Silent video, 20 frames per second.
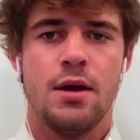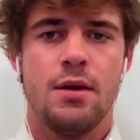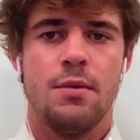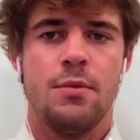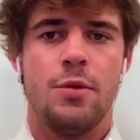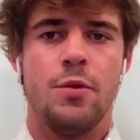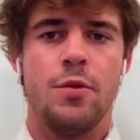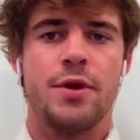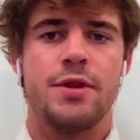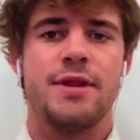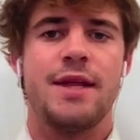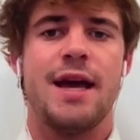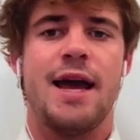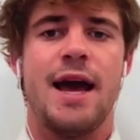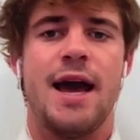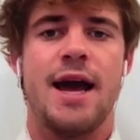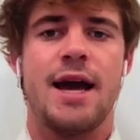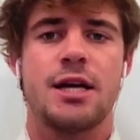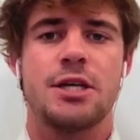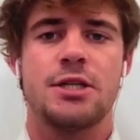But what they
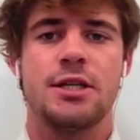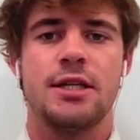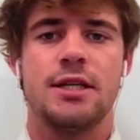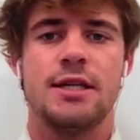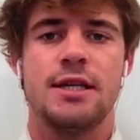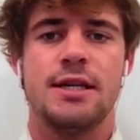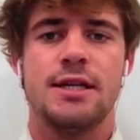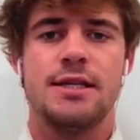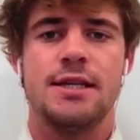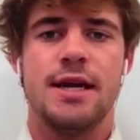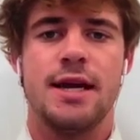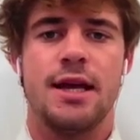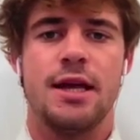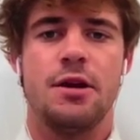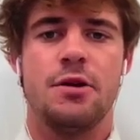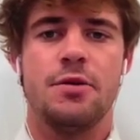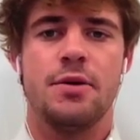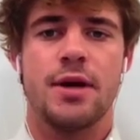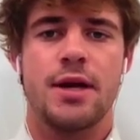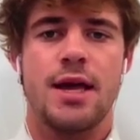actually didn't take
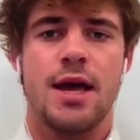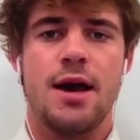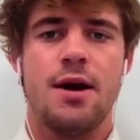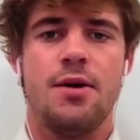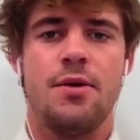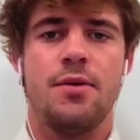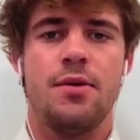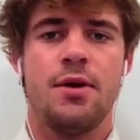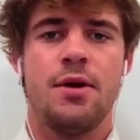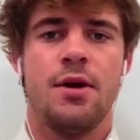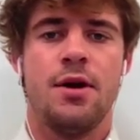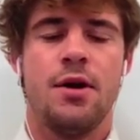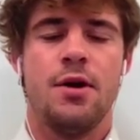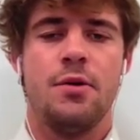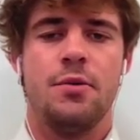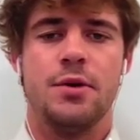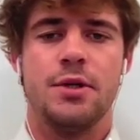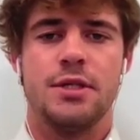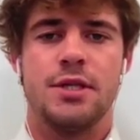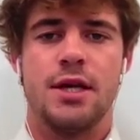into account
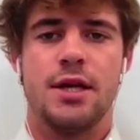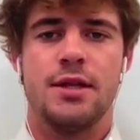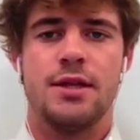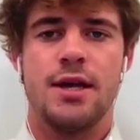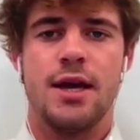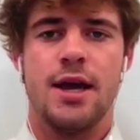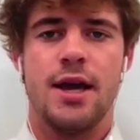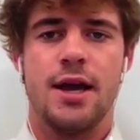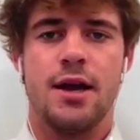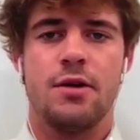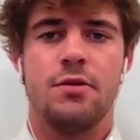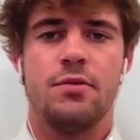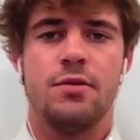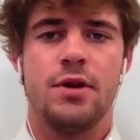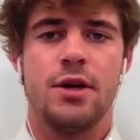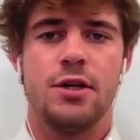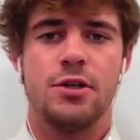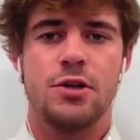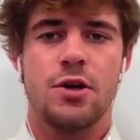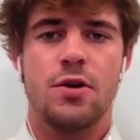was that they had
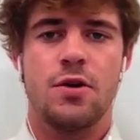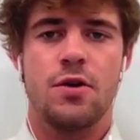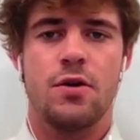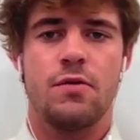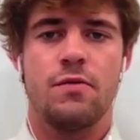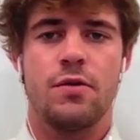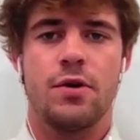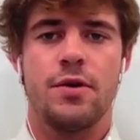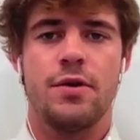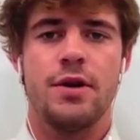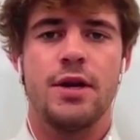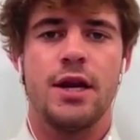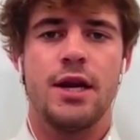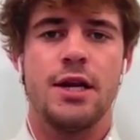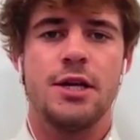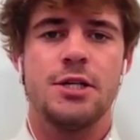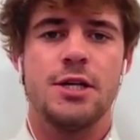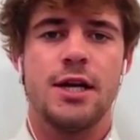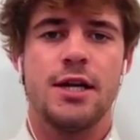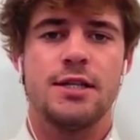in turn ruined
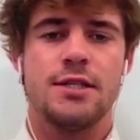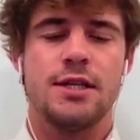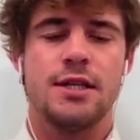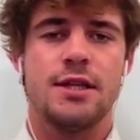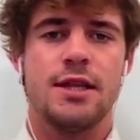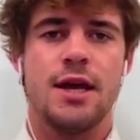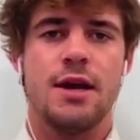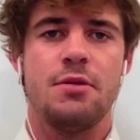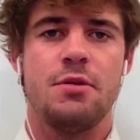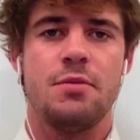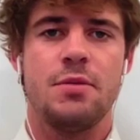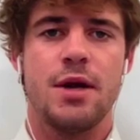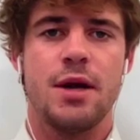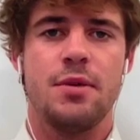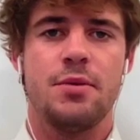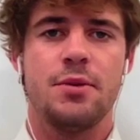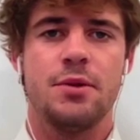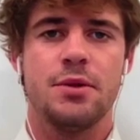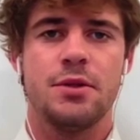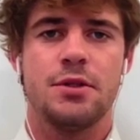any chance that they would be
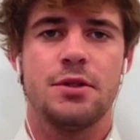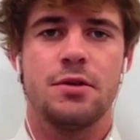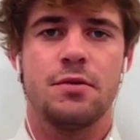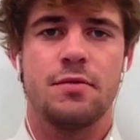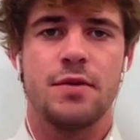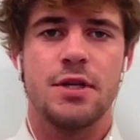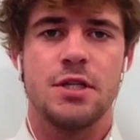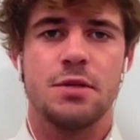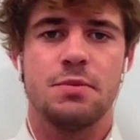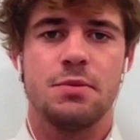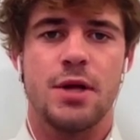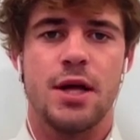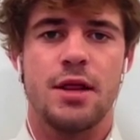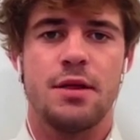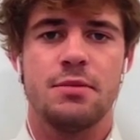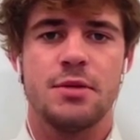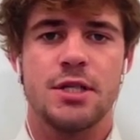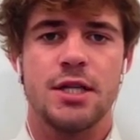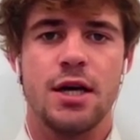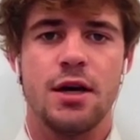able to resupply
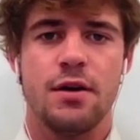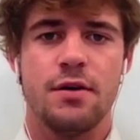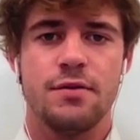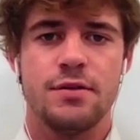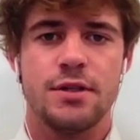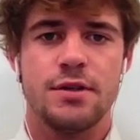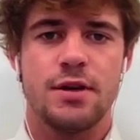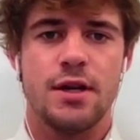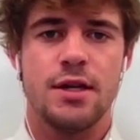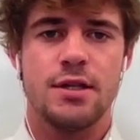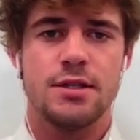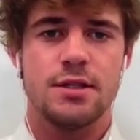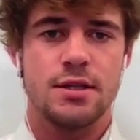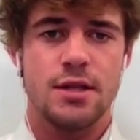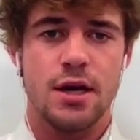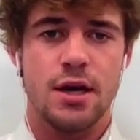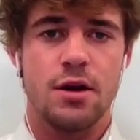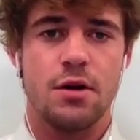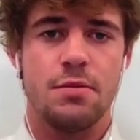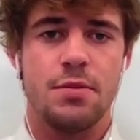themselves as
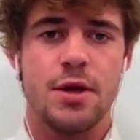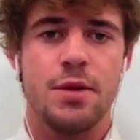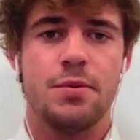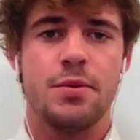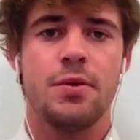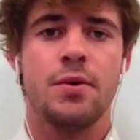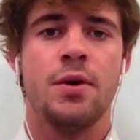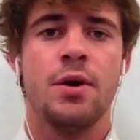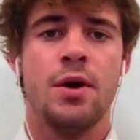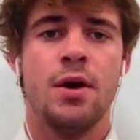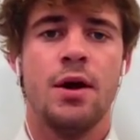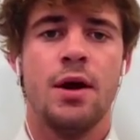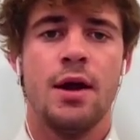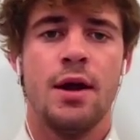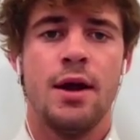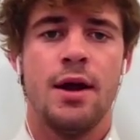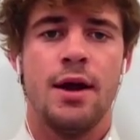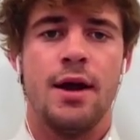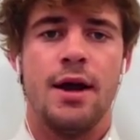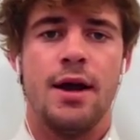the Arab people.
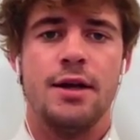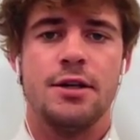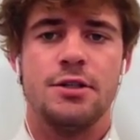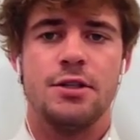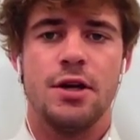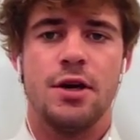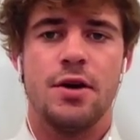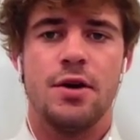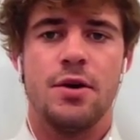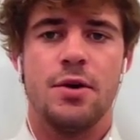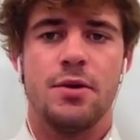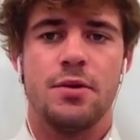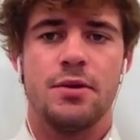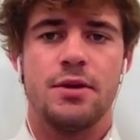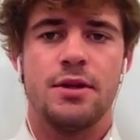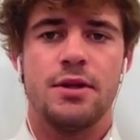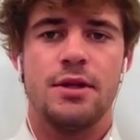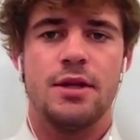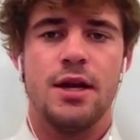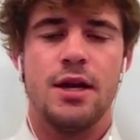And so
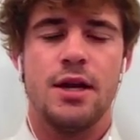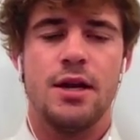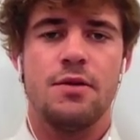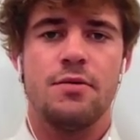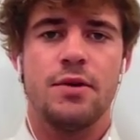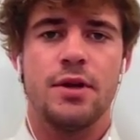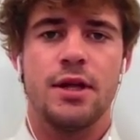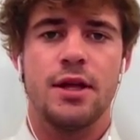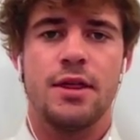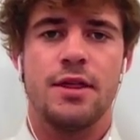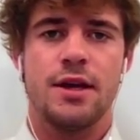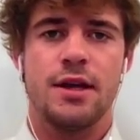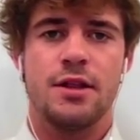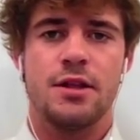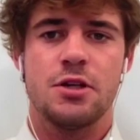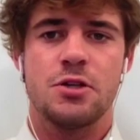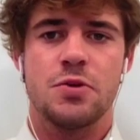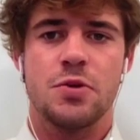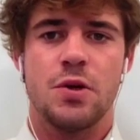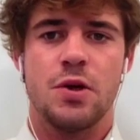they didn't really think
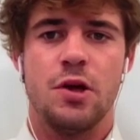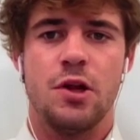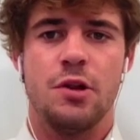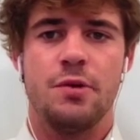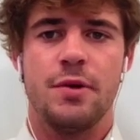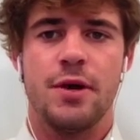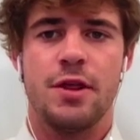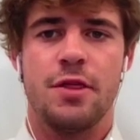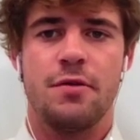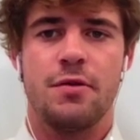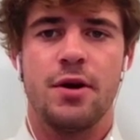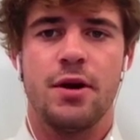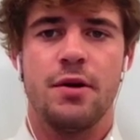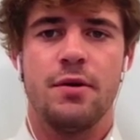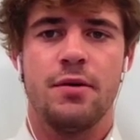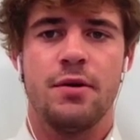this one all the way through.